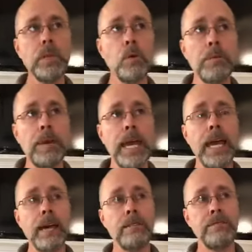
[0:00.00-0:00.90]
we may
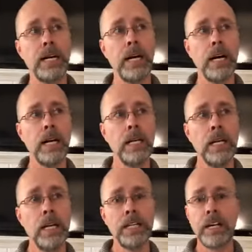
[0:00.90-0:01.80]
have uh,
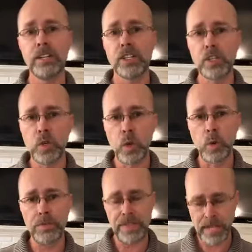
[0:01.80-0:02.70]
gone to
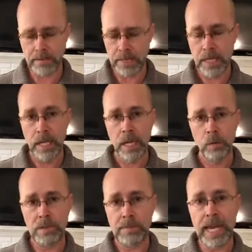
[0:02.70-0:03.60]
school with them.
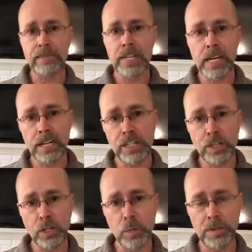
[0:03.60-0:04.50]
We may even gone to
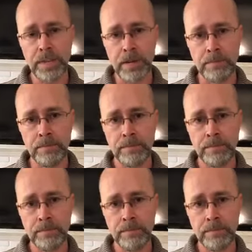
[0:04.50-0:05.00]
church with them.